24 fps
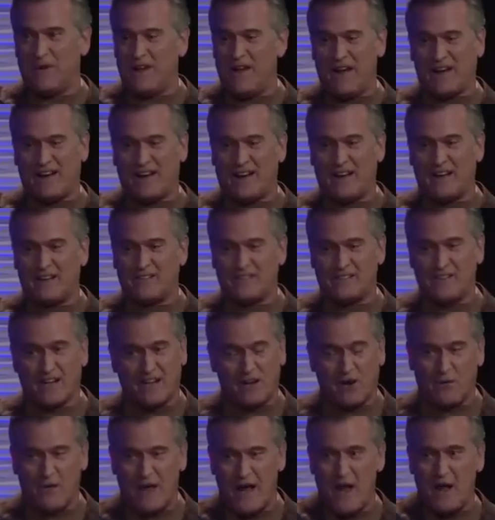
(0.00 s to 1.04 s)
We're not going to
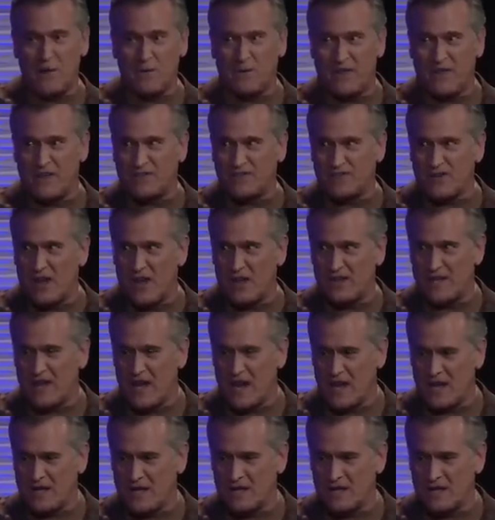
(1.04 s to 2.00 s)
dick around with this all day.